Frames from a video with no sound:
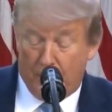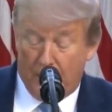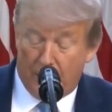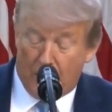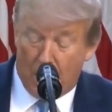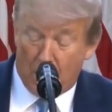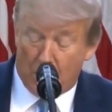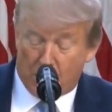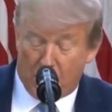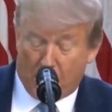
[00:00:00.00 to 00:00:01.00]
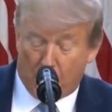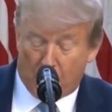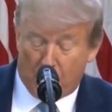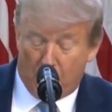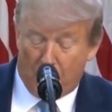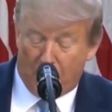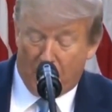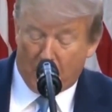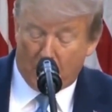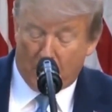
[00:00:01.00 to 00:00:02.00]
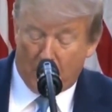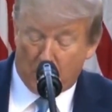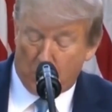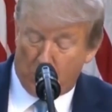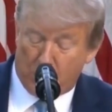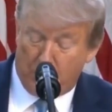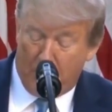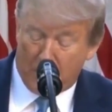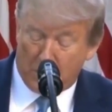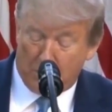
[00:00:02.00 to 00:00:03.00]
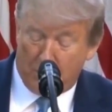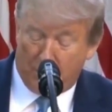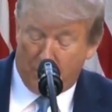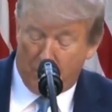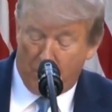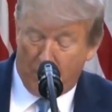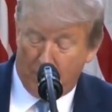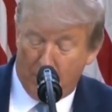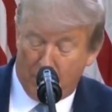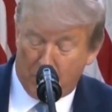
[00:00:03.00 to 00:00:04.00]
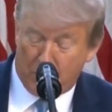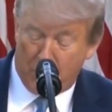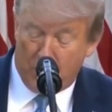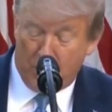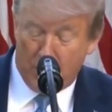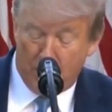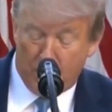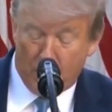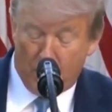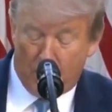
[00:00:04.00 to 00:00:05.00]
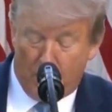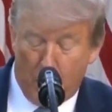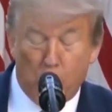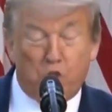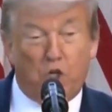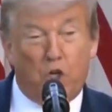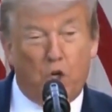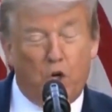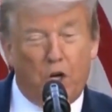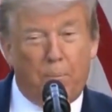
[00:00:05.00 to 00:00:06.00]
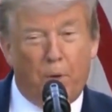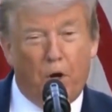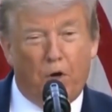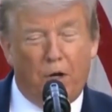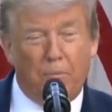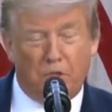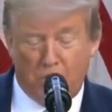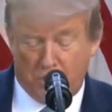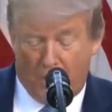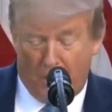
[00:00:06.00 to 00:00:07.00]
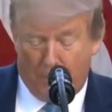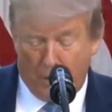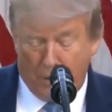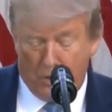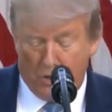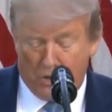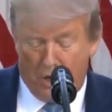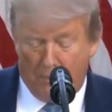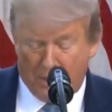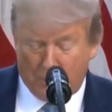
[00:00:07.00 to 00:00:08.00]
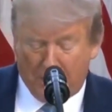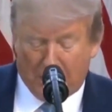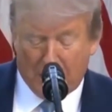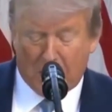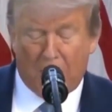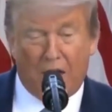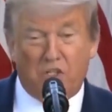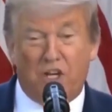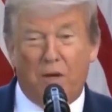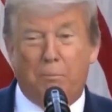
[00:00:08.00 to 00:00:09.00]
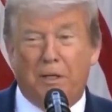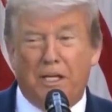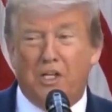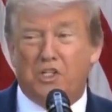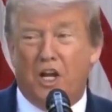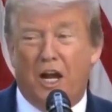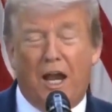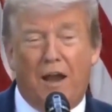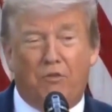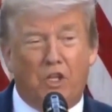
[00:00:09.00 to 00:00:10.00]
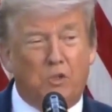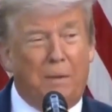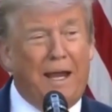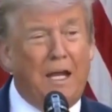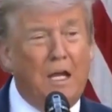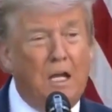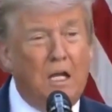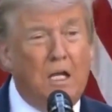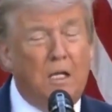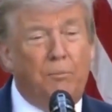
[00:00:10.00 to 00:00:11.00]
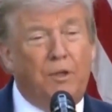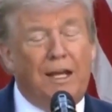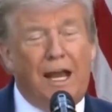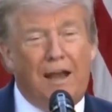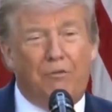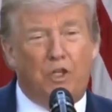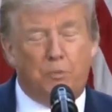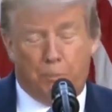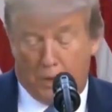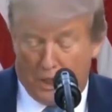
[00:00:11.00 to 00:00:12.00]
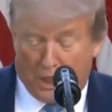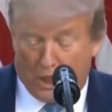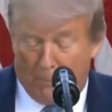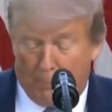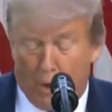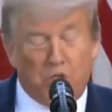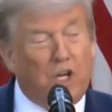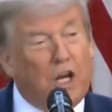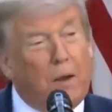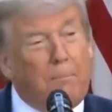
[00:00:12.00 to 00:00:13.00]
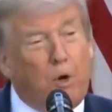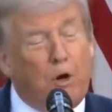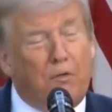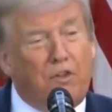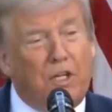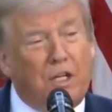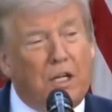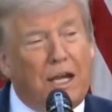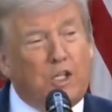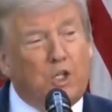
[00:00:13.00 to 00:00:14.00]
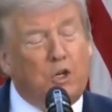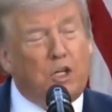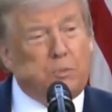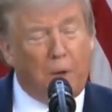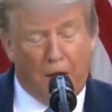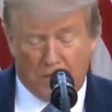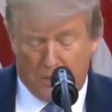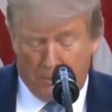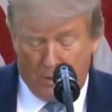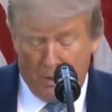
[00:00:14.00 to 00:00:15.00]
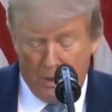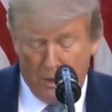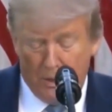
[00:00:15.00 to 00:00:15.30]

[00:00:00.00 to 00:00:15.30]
and the Undersecretary of Agriculture responsible for administering food security programs. And Sonny Perdue, who's going to be speaking today, is saying, please, can I have this man? Can I have this particular person approved as soon as possible?